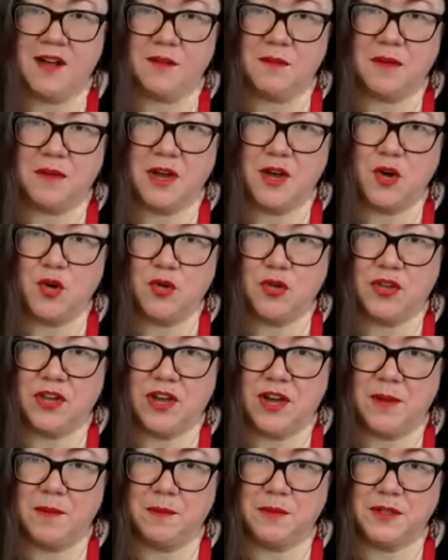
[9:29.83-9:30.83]
my only
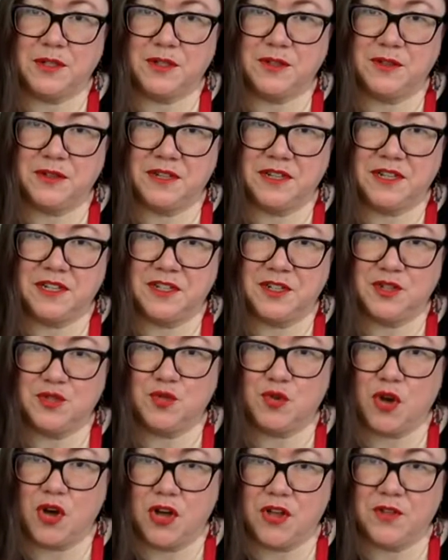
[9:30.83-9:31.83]
opportunity to
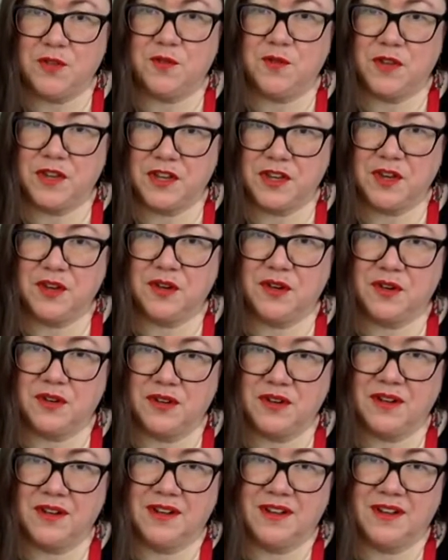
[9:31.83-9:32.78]
draw the figure